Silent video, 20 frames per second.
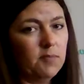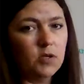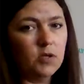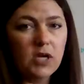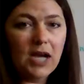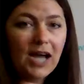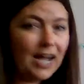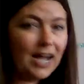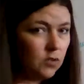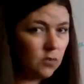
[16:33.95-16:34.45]
You
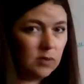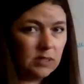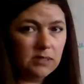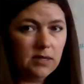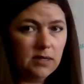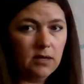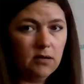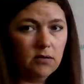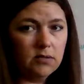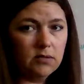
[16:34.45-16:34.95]
had to
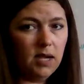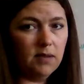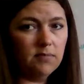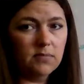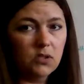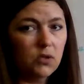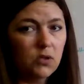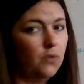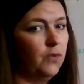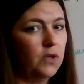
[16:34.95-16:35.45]
restate your time.
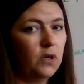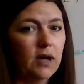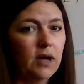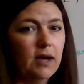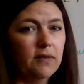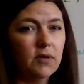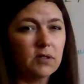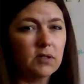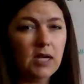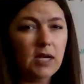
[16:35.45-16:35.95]
So if you don't have
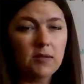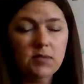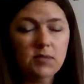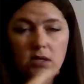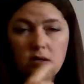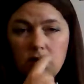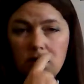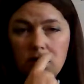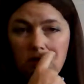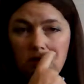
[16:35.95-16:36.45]
your times there,
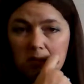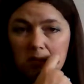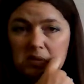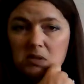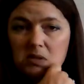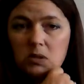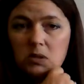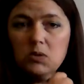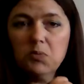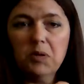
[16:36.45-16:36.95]
you're going to miss
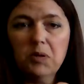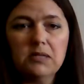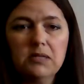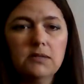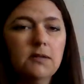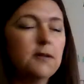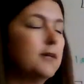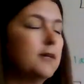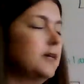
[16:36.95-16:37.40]
those points.